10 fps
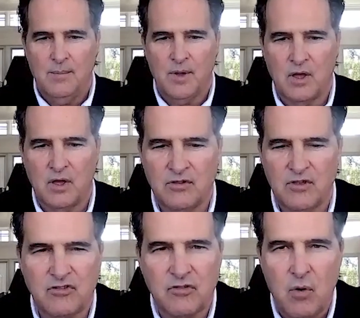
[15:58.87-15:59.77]
because
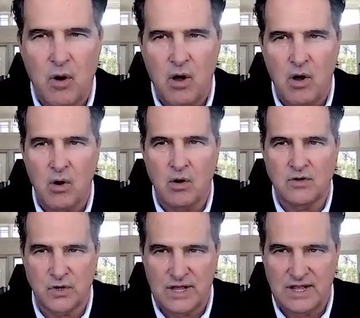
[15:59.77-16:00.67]
it's so hard
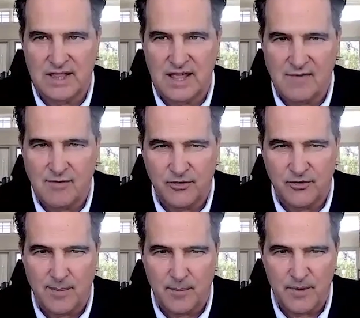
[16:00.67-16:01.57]
to get that from a
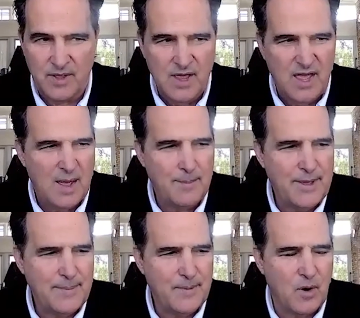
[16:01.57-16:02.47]
supplement, and people